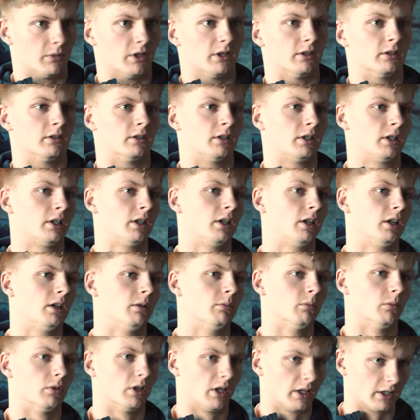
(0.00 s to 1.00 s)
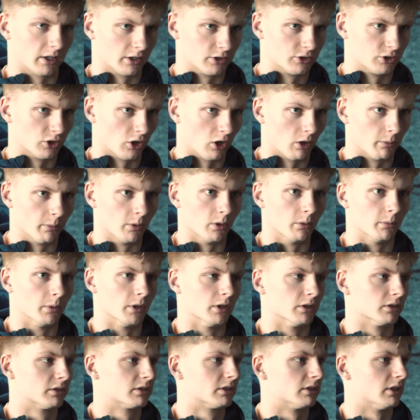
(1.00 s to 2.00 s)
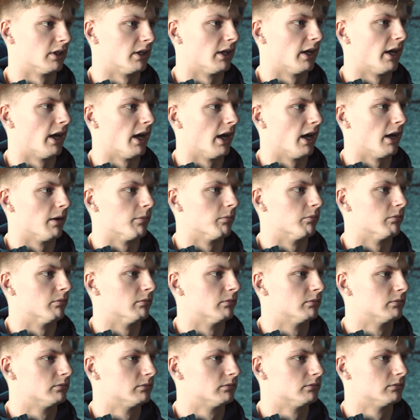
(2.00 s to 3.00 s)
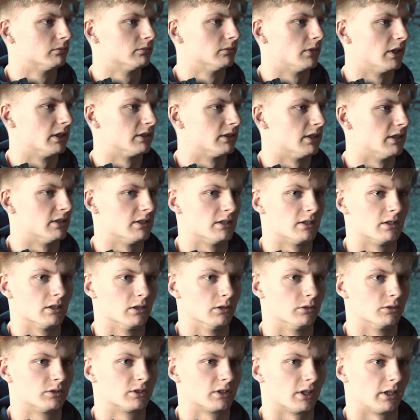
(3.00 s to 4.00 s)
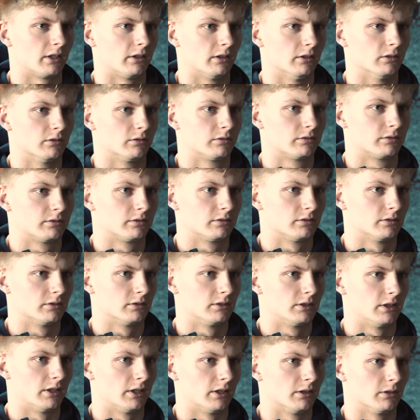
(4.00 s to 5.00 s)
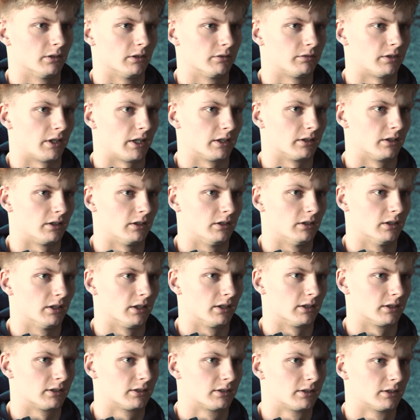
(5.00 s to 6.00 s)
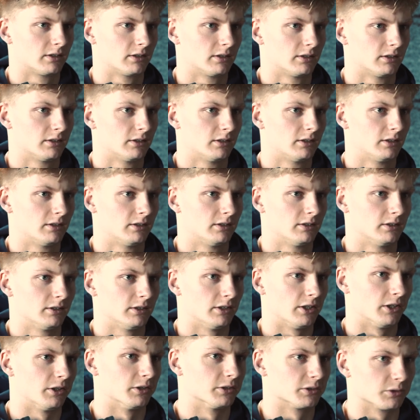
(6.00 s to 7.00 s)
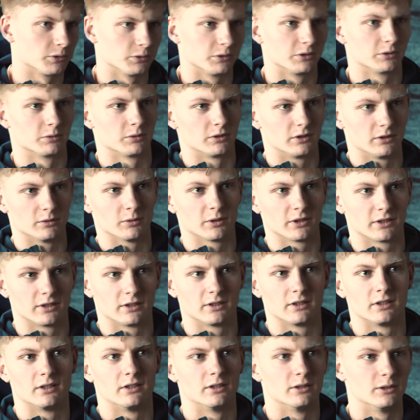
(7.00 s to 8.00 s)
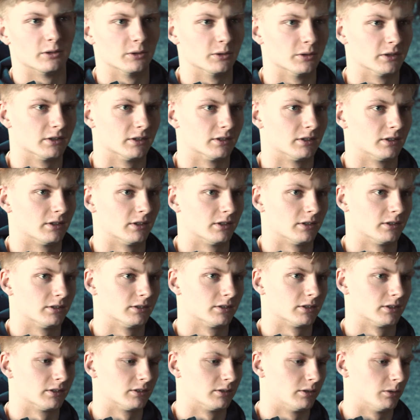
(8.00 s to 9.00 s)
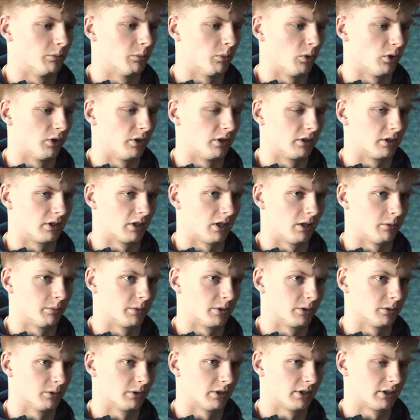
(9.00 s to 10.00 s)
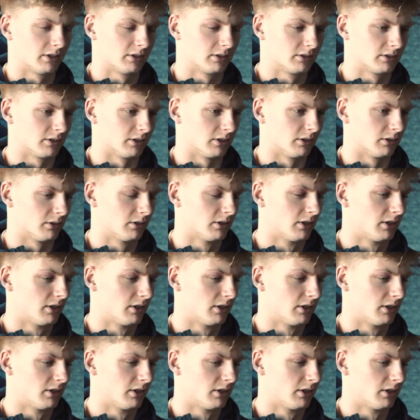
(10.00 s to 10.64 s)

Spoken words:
and a job almost, it's easy to lose sight of the fact that it's always what you wanted to do, and it's your boyhood club and all that. So